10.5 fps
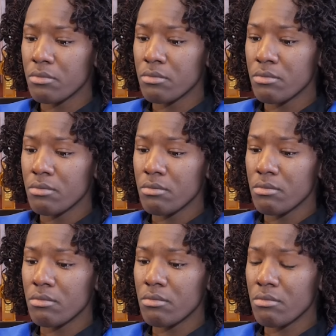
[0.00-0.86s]

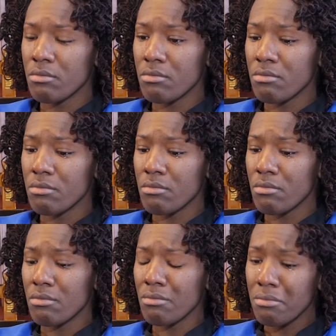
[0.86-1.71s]

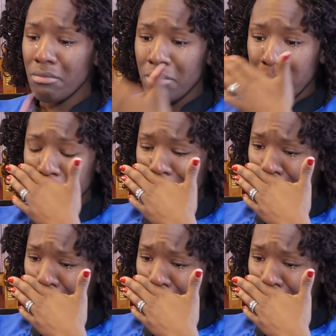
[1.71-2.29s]
Nothing is said.